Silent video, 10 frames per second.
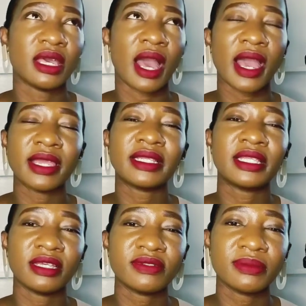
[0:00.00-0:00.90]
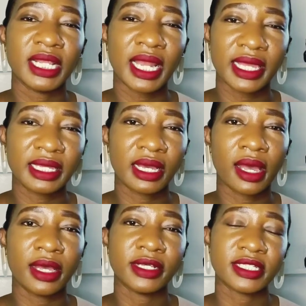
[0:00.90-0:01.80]
it gives me like uh,
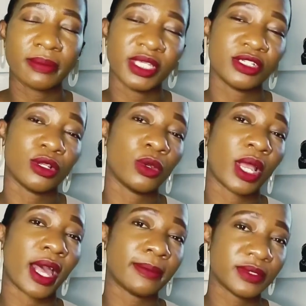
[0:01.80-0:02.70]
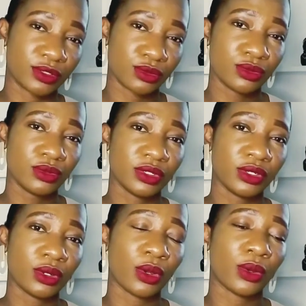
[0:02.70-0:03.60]
something to look up to you
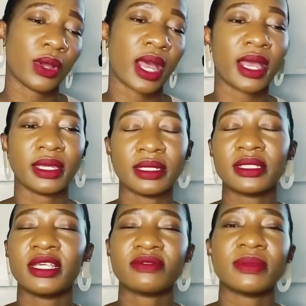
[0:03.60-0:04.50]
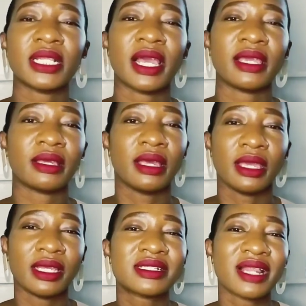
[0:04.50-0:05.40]
know I, it gives me like
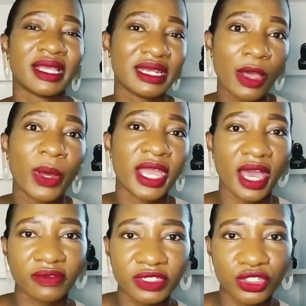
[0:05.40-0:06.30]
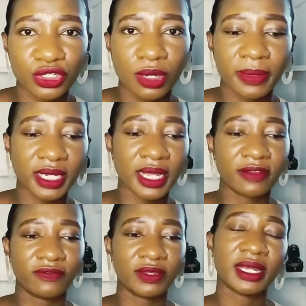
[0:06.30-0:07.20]
it's like now i have a job and i
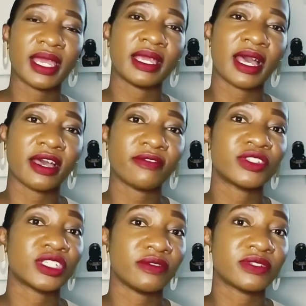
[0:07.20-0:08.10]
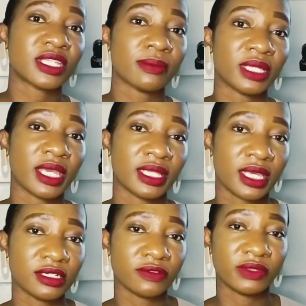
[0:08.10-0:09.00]
feel like i have achieved something at the end
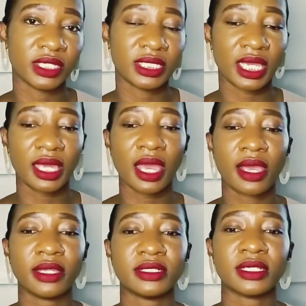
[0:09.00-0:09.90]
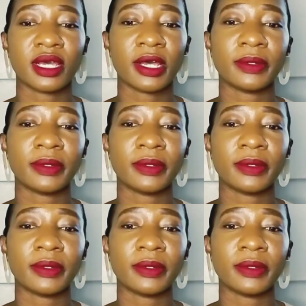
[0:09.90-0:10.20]
of the day and uh,